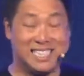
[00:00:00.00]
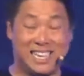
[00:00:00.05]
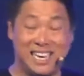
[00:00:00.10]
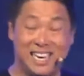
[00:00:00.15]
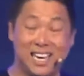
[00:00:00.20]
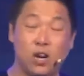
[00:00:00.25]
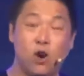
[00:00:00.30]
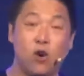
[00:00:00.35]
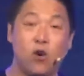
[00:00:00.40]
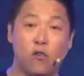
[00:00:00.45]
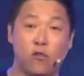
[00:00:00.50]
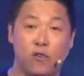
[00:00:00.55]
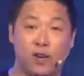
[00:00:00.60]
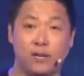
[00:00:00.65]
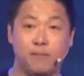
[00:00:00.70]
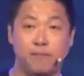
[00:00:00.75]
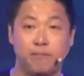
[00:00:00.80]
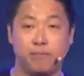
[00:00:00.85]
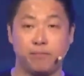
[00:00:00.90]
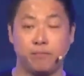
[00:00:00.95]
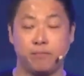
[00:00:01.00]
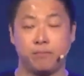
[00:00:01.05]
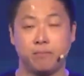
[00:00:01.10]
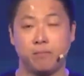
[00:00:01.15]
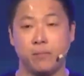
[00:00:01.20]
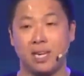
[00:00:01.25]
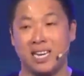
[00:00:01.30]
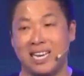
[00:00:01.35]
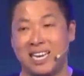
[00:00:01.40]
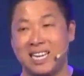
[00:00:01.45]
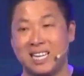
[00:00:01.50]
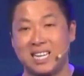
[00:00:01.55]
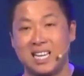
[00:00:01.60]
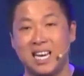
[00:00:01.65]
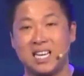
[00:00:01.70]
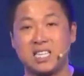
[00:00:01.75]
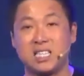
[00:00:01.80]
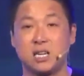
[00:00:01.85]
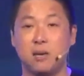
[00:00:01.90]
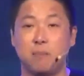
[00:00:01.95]
take over, it
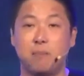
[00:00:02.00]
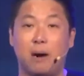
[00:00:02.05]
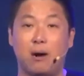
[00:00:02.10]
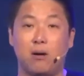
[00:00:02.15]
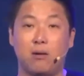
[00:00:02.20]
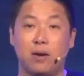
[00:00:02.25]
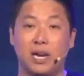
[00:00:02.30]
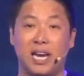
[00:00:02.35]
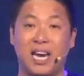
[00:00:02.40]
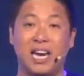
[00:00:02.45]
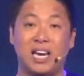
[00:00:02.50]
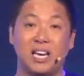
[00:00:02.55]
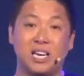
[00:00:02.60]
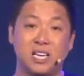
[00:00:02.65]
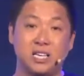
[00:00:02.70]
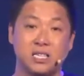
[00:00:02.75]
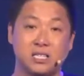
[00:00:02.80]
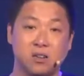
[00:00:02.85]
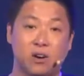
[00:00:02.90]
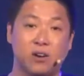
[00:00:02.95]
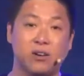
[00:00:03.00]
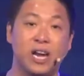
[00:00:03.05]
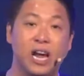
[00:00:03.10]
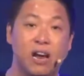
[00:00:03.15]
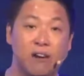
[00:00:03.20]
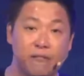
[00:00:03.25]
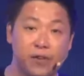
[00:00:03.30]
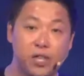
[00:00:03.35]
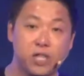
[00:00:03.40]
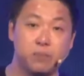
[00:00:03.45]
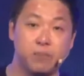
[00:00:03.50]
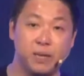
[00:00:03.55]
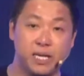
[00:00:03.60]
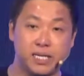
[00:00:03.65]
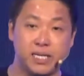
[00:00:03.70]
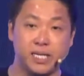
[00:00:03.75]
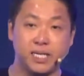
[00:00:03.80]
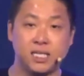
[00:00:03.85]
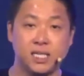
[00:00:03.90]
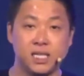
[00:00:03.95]
takes about 8 years on average
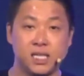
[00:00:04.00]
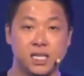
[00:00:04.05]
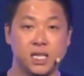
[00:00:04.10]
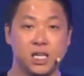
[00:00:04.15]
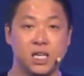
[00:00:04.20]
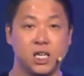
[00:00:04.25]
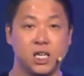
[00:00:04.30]
basis.